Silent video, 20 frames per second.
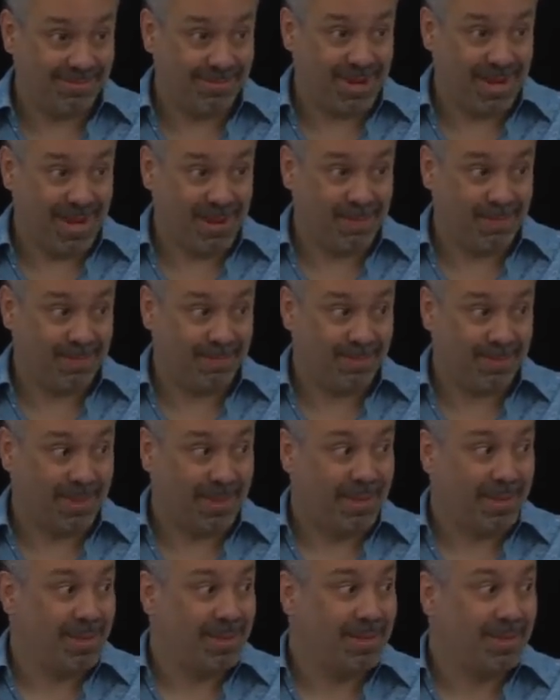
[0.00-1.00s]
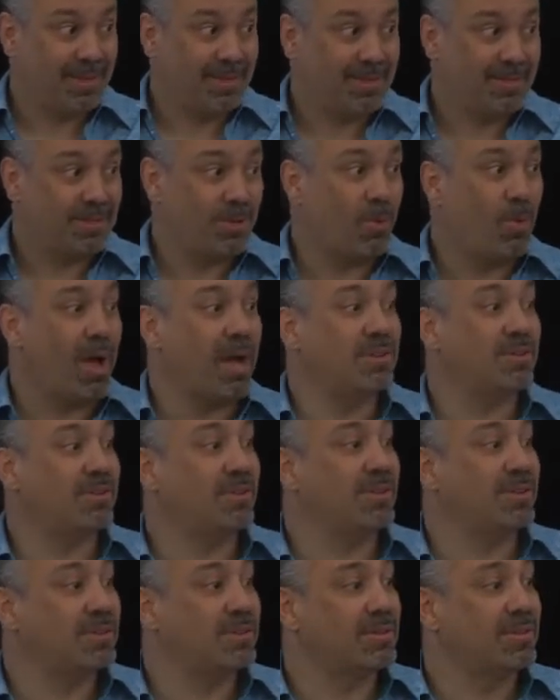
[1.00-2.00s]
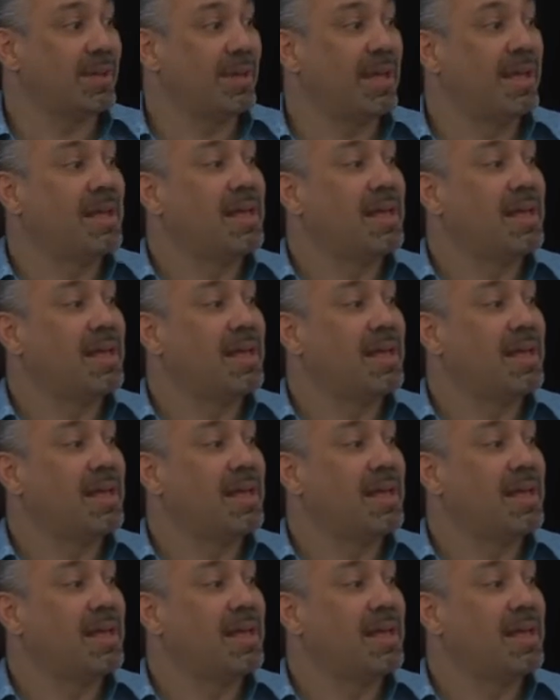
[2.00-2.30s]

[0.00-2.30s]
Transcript: Right? So watch this.